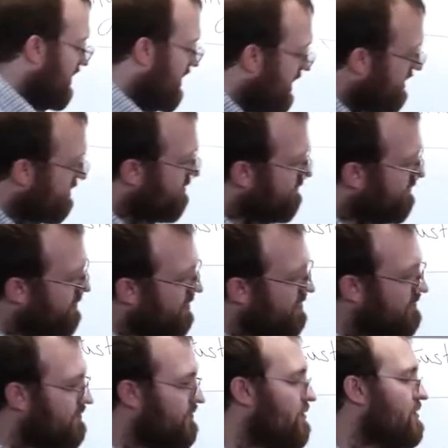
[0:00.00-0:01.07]
a high enough
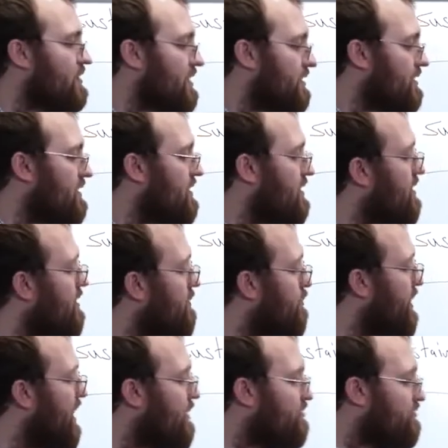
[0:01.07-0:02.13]
amount of voting,
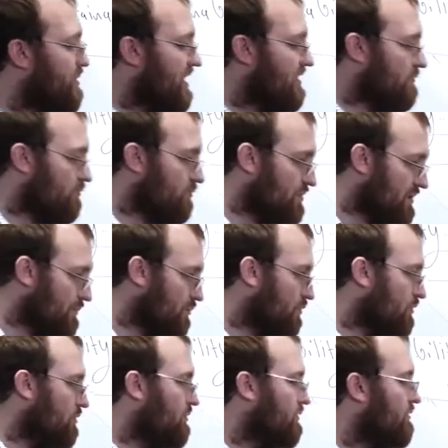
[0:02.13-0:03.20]
Bob's ballot will be
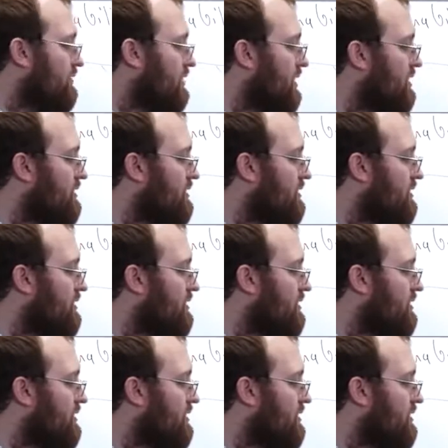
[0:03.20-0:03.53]
approved